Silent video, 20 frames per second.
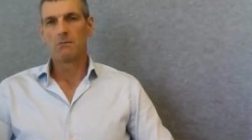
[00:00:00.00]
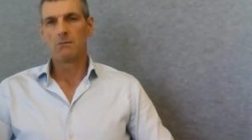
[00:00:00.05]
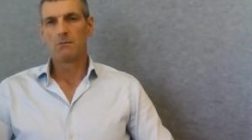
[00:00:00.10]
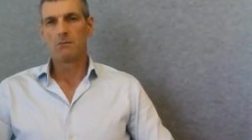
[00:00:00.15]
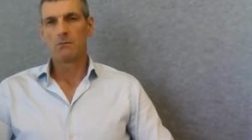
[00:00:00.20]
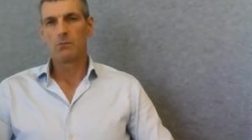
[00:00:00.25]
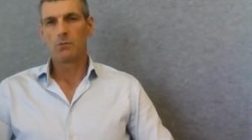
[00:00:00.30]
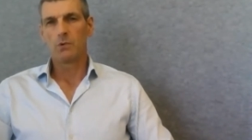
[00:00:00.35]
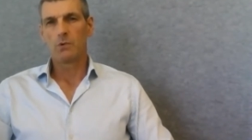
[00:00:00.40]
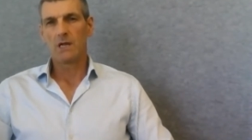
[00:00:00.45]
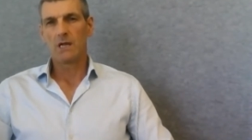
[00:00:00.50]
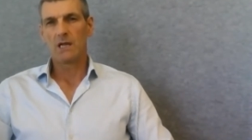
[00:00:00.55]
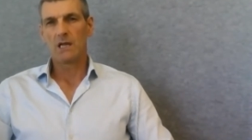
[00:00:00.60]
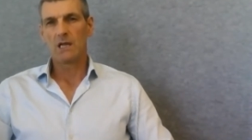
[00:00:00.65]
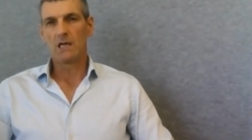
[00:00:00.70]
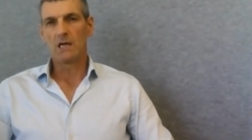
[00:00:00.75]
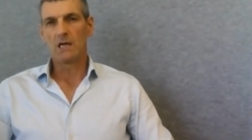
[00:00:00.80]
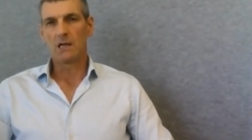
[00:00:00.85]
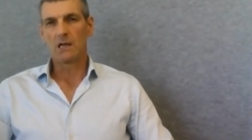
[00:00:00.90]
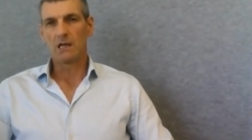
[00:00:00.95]

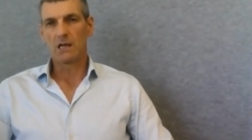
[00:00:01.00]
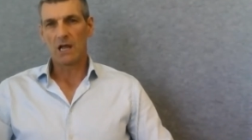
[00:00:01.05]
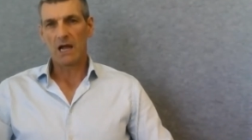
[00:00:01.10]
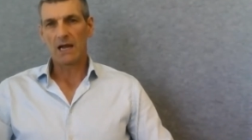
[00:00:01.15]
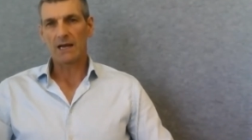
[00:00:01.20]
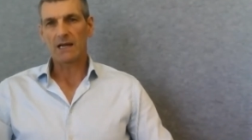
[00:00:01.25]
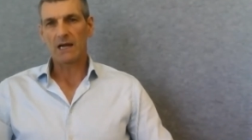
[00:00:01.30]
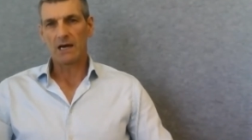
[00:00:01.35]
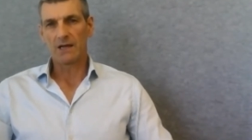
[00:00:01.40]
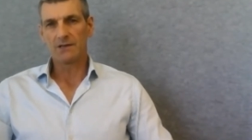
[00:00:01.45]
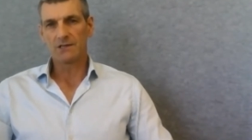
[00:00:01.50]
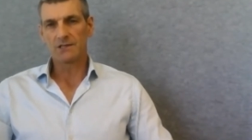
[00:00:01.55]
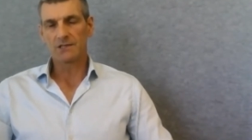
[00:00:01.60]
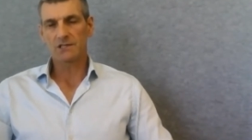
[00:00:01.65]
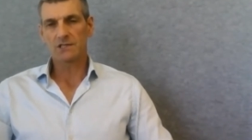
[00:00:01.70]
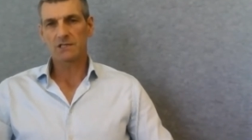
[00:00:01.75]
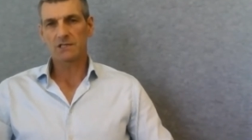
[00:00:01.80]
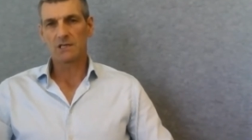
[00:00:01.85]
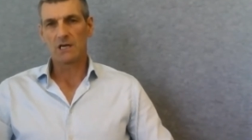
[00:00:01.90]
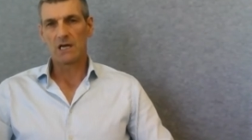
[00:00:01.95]
we, like
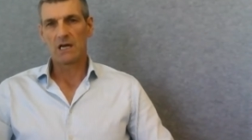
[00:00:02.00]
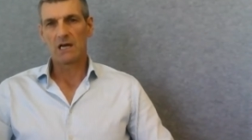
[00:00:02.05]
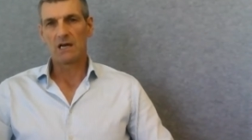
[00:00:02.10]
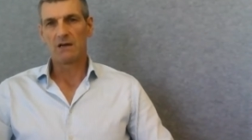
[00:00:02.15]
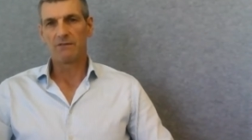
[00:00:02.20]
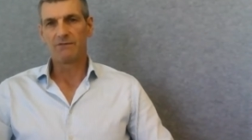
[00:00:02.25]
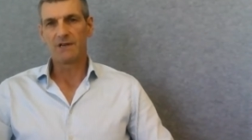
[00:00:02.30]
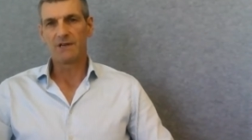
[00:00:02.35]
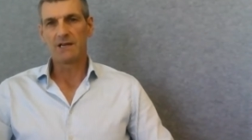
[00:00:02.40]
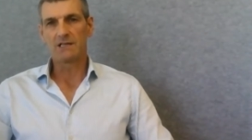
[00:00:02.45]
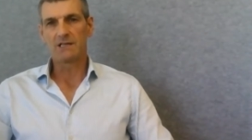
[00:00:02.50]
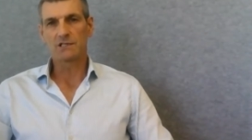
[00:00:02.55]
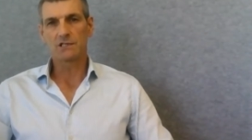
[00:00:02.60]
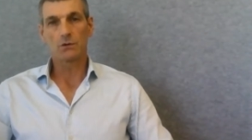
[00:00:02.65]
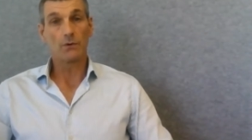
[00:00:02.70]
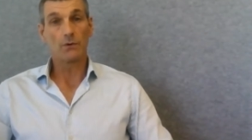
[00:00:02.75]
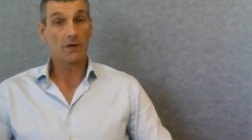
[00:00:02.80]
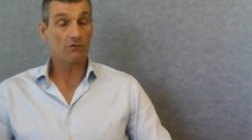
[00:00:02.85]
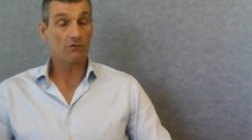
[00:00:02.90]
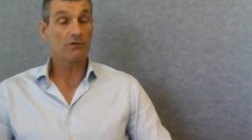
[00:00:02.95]
others, have needed
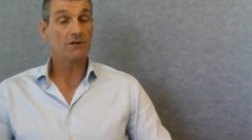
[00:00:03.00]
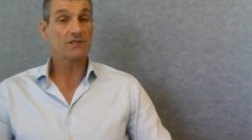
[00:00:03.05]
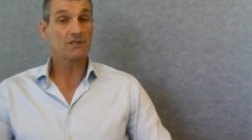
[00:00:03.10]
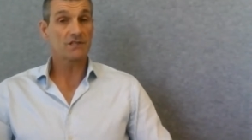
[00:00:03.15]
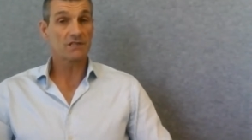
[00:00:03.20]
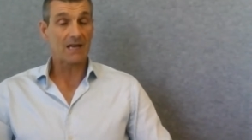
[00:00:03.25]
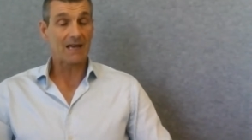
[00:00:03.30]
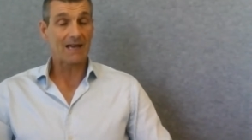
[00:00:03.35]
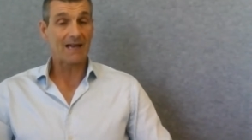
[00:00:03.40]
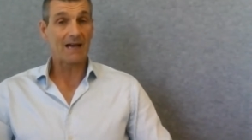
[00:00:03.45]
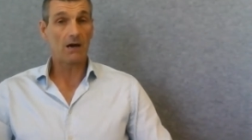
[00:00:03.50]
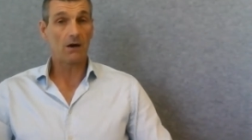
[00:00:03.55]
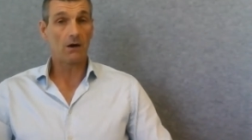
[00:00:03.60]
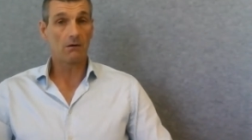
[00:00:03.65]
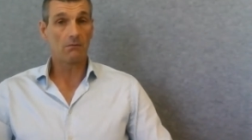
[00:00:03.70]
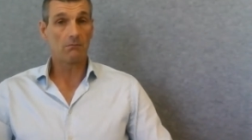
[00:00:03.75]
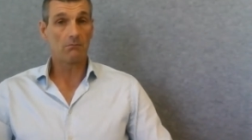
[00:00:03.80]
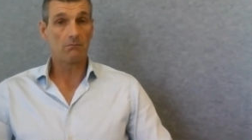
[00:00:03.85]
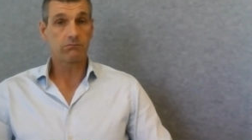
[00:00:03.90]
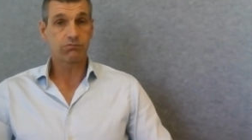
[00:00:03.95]
to increase
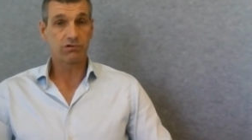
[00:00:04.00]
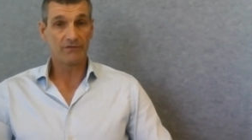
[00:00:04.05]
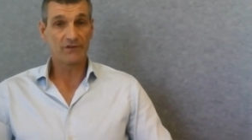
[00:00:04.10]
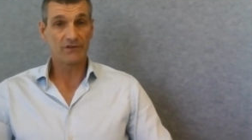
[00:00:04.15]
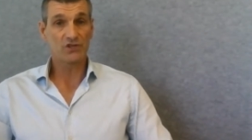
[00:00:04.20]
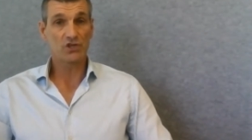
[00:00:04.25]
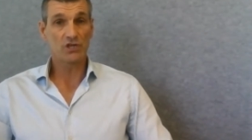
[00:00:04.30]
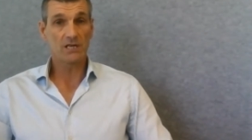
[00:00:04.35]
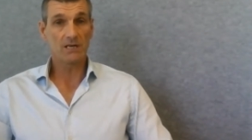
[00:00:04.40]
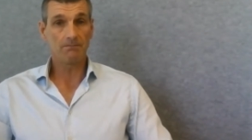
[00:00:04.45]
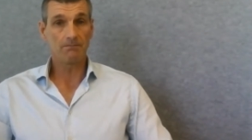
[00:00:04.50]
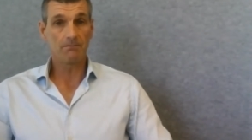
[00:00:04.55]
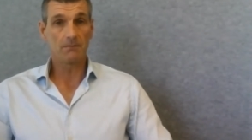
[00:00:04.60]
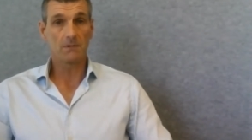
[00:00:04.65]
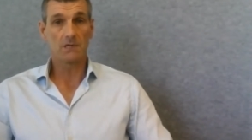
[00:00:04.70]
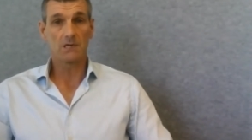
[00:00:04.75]
our provisioning